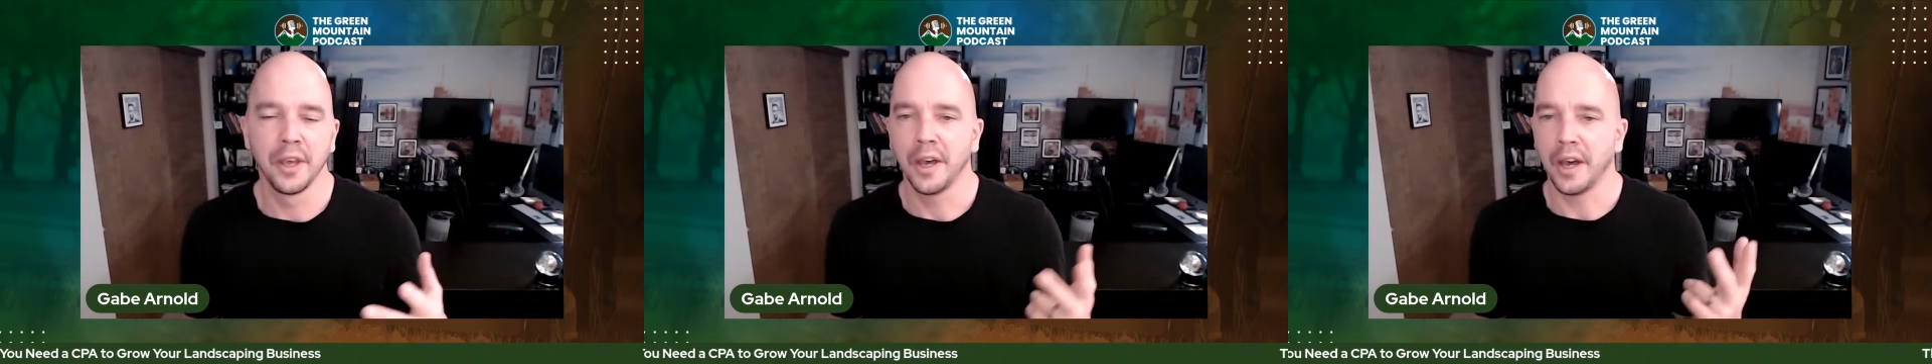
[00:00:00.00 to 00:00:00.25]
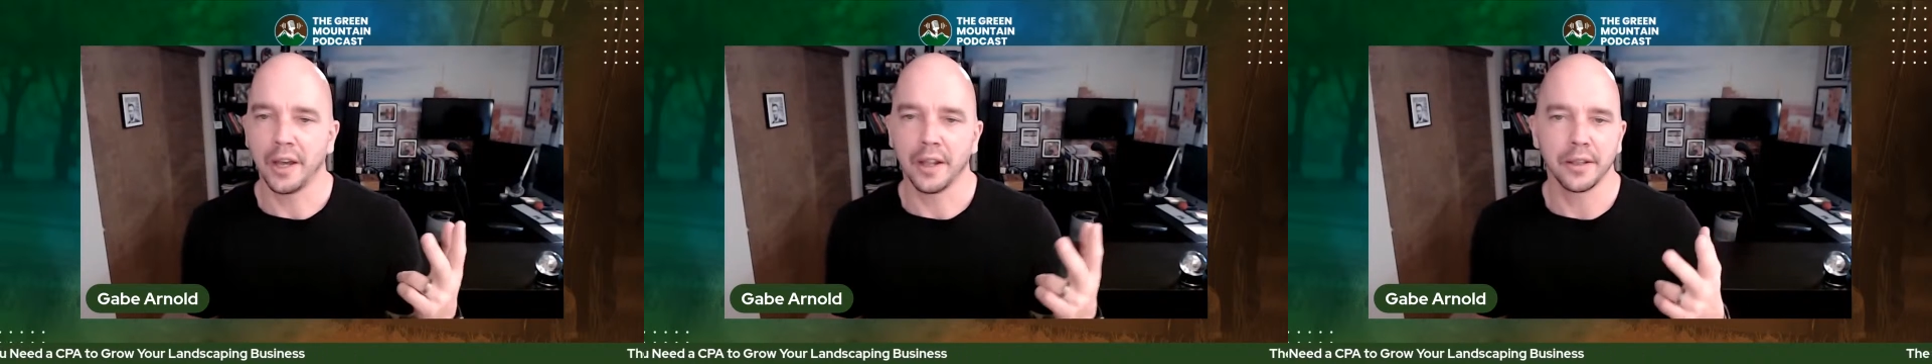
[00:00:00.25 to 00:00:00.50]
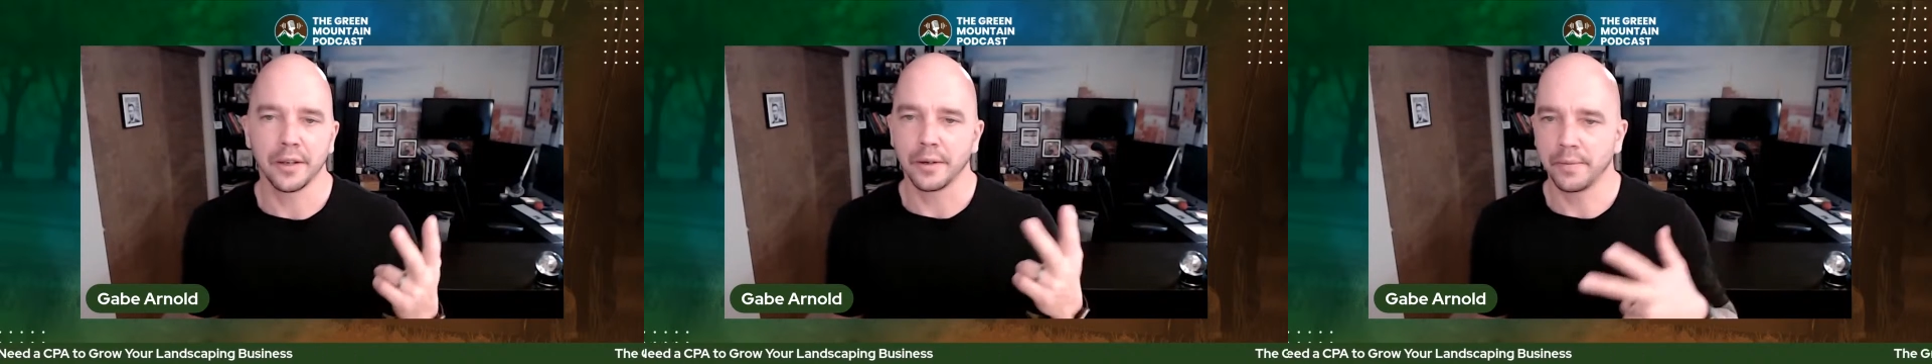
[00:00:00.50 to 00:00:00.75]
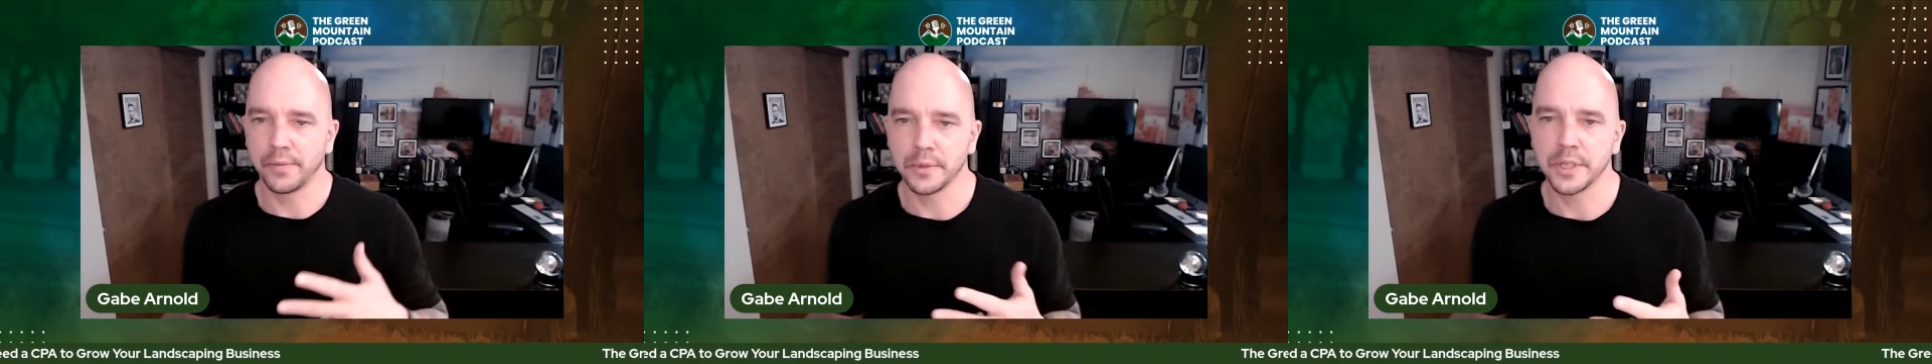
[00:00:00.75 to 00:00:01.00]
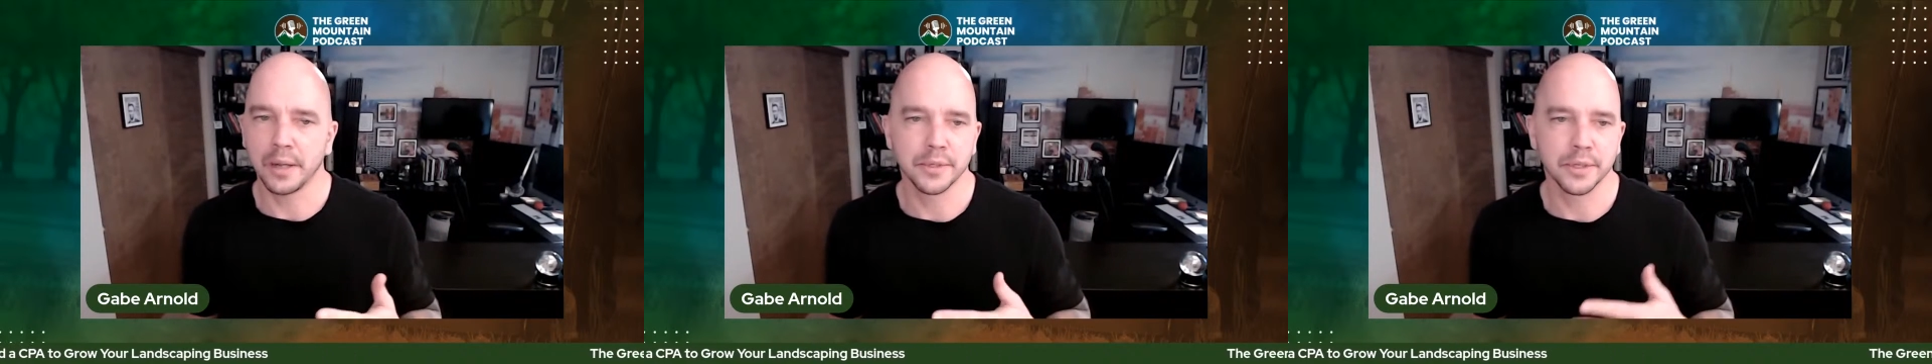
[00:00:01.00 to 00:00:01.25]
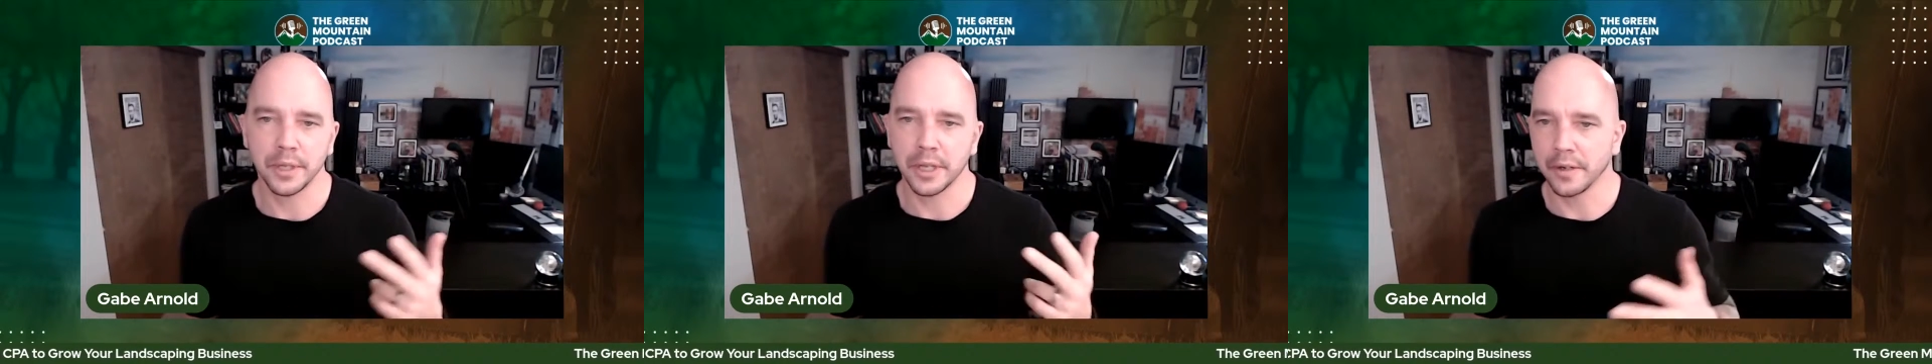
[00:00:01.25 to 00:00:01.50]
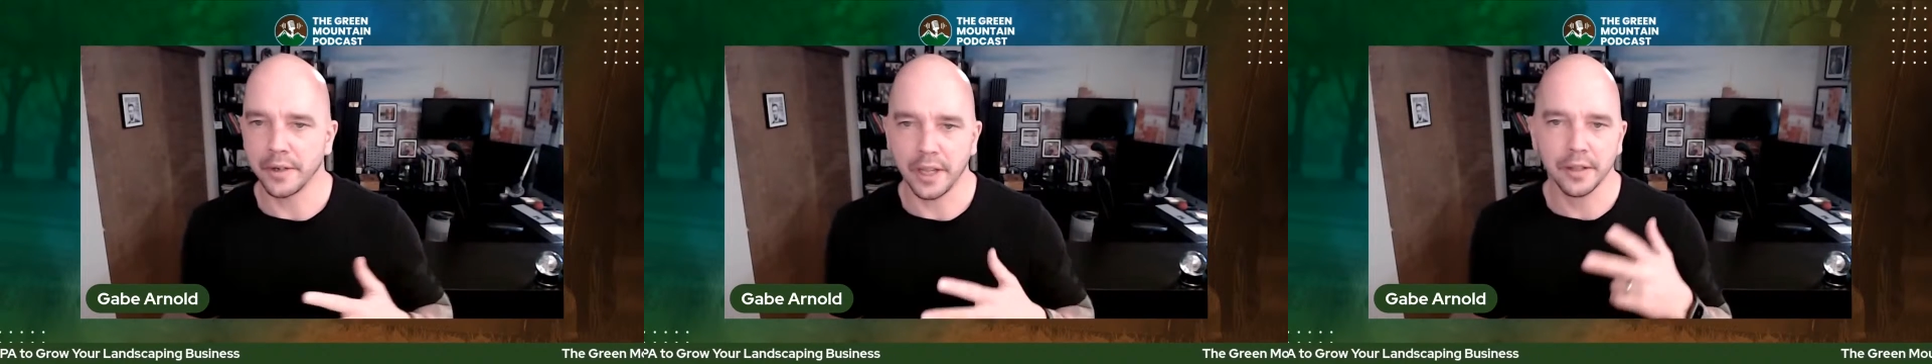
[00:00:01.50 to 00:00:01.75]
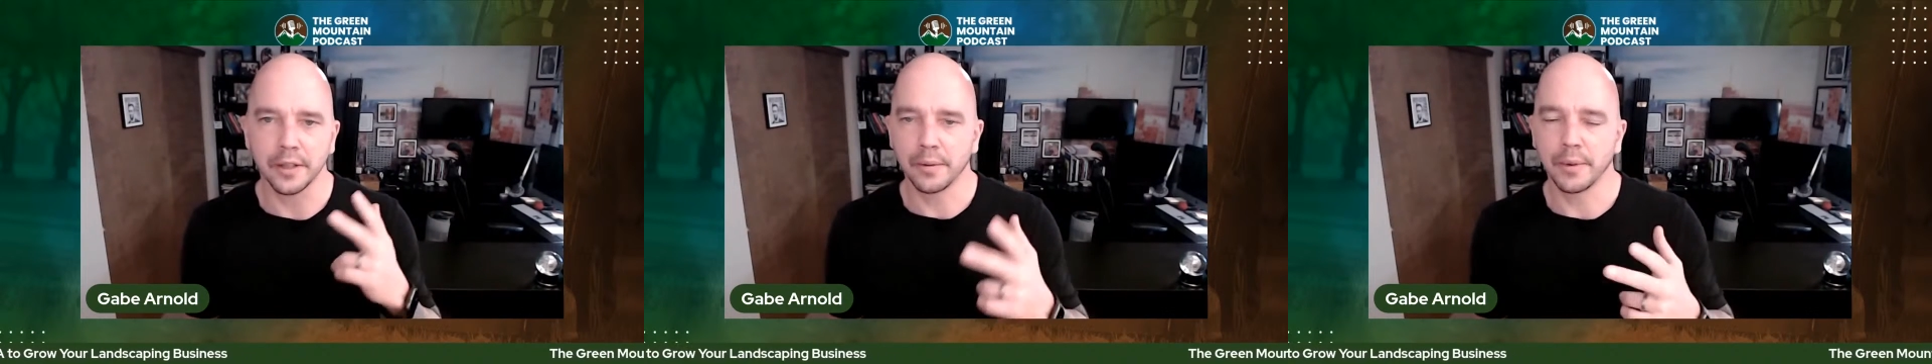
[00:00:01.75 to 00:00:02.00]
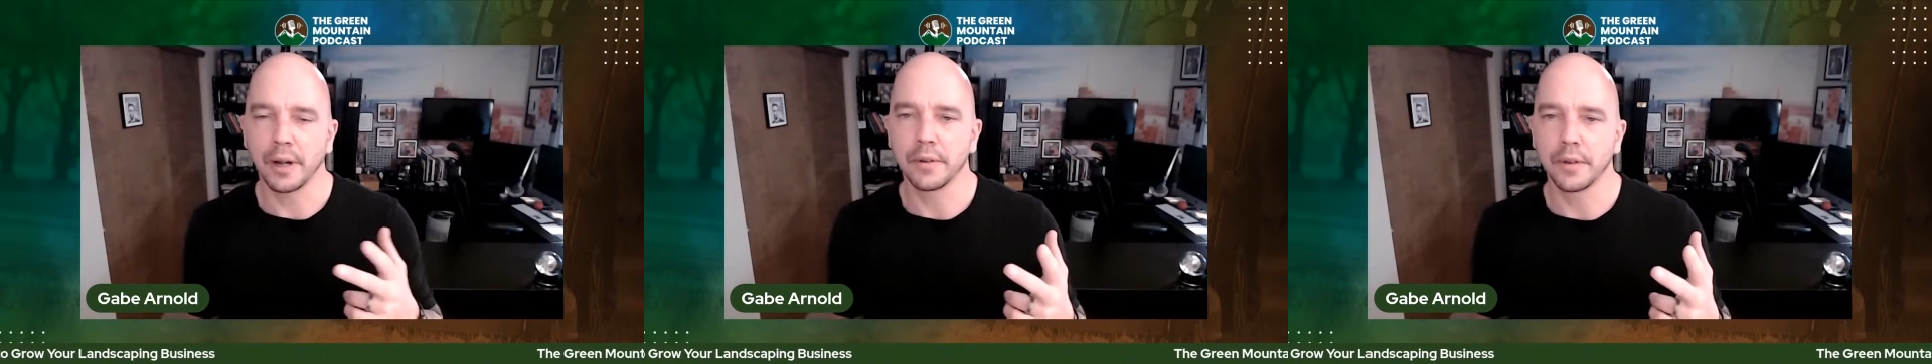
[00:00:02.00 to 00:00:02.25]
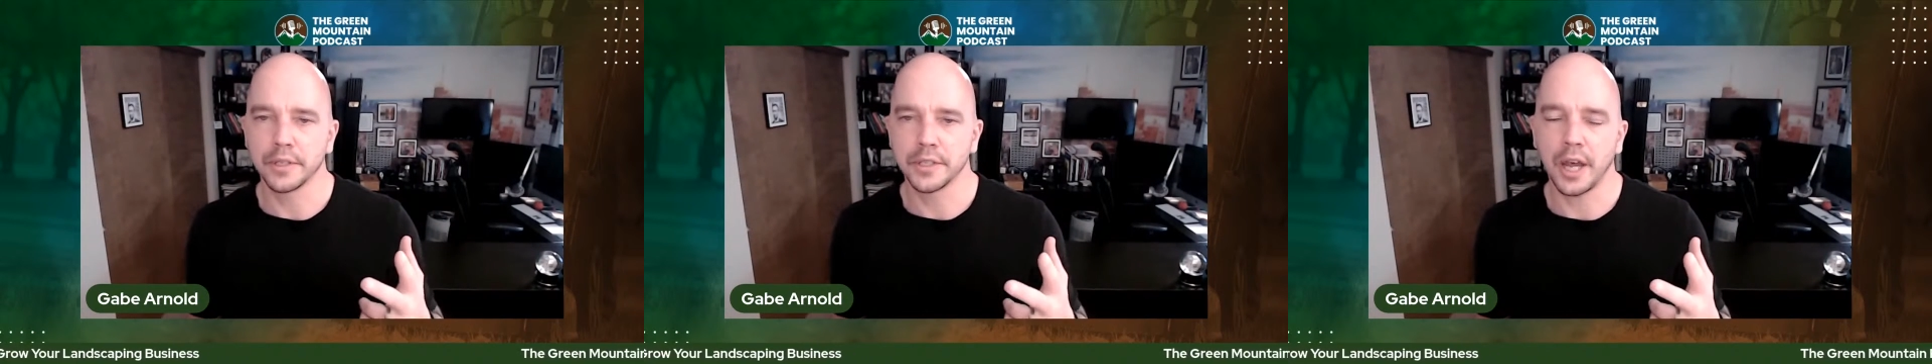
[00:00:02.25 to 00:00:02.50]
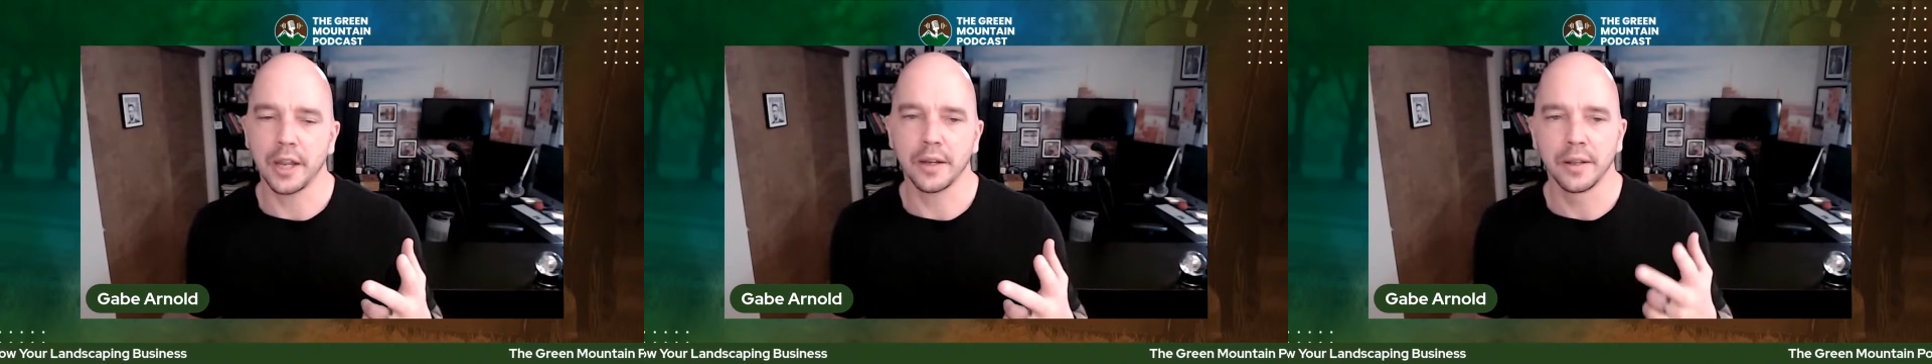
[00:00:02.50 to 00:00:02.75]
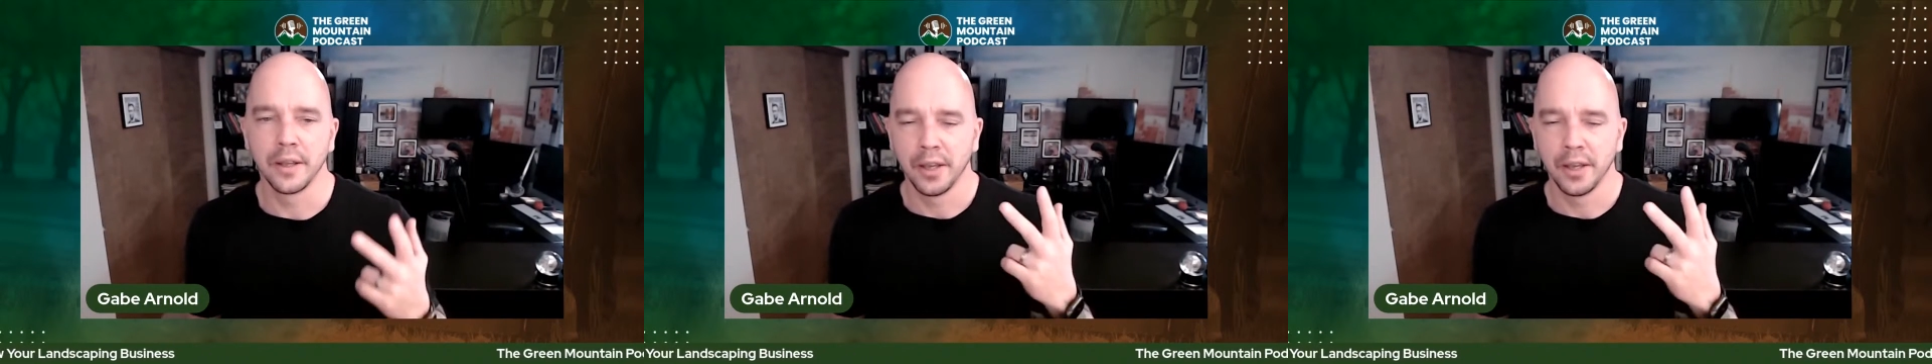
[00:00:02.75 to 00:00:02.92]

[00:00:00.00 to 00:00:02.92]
a few times a week or daily or whatever you decide.